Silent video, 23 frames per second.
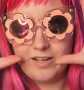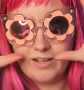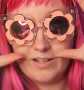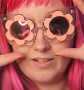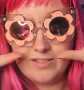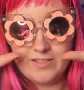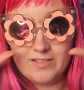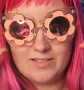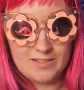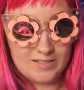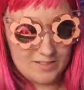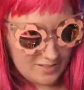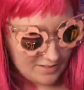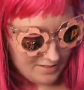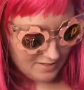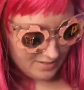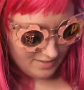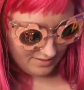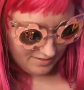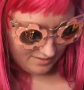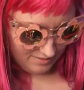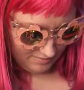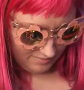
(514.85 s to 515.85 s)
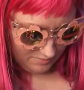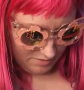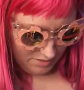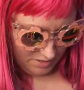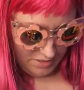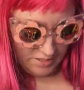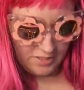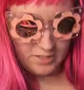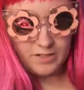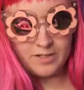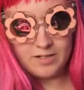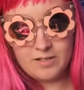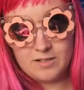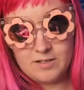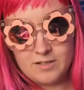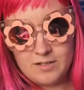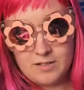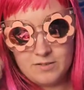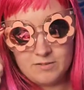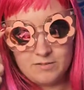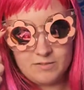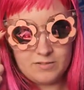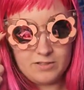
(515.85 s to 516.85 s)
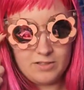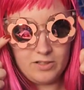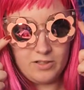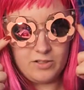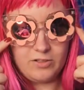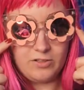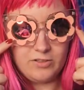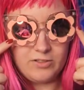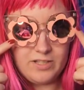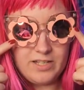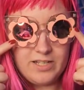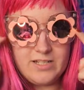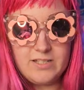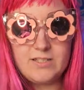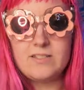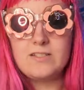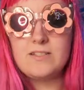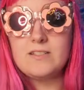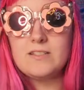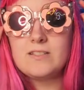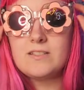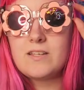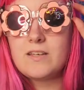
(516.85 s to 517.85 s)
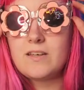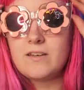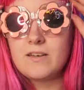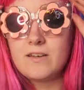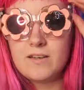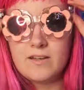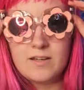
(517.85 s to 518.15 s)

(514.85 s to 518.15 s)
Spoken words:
kind of 60s to me. With the little daisies.